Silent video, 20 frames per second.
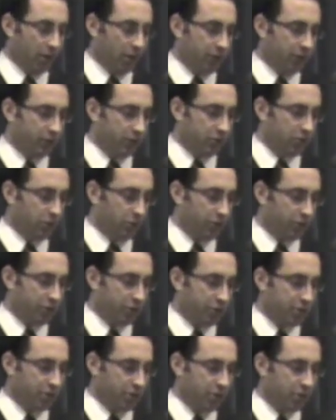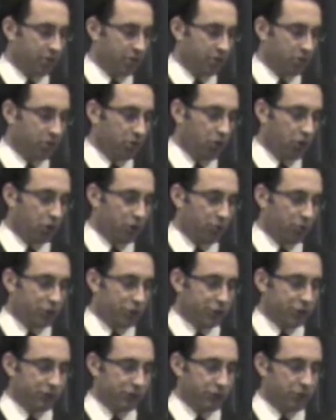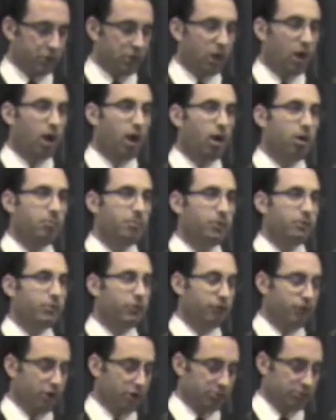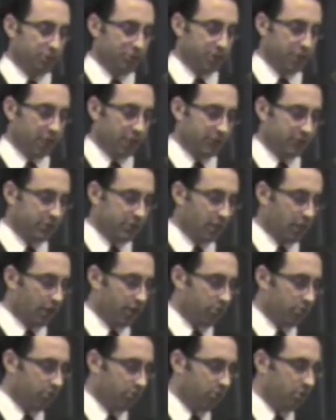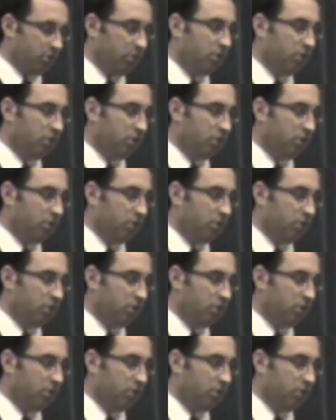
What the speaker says: of the lawyer, yet the lawyer wishes for the calm of the farmer's lifestyle.